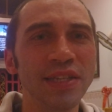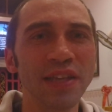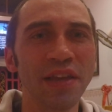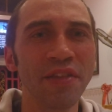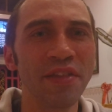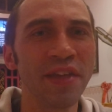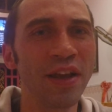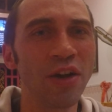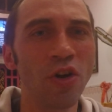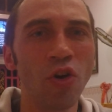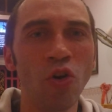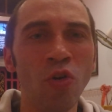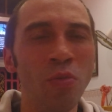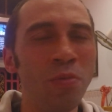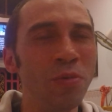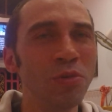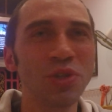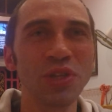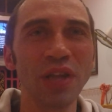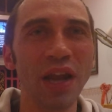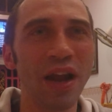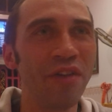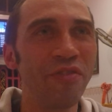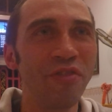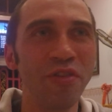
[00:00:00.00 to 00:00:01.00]
I think
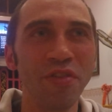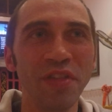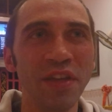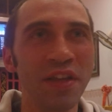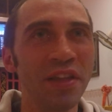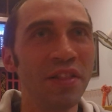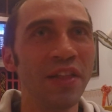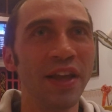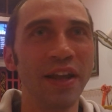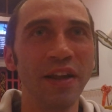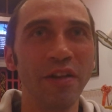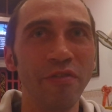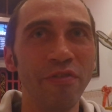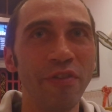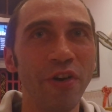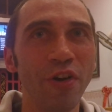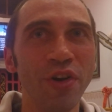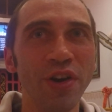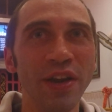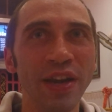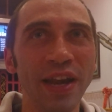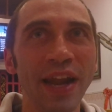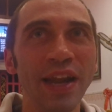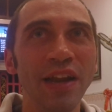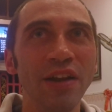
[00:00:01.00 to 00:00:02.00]
almost everything like
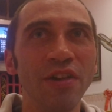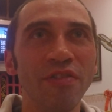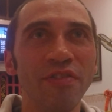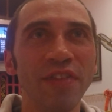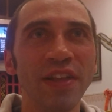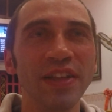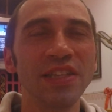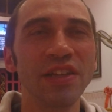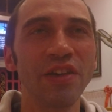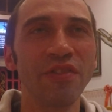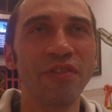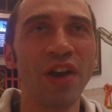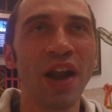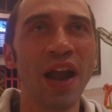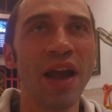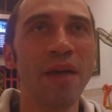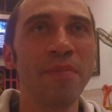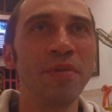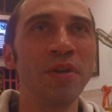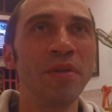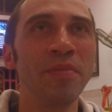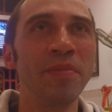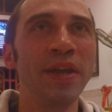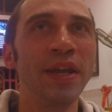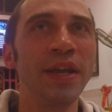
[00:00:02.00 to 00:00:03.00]
very negative that's ever
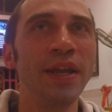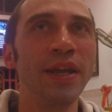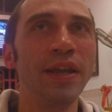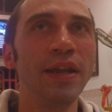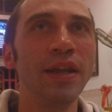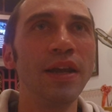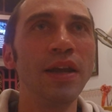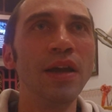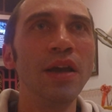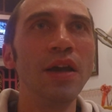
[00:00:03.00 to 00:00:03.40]
happened to me,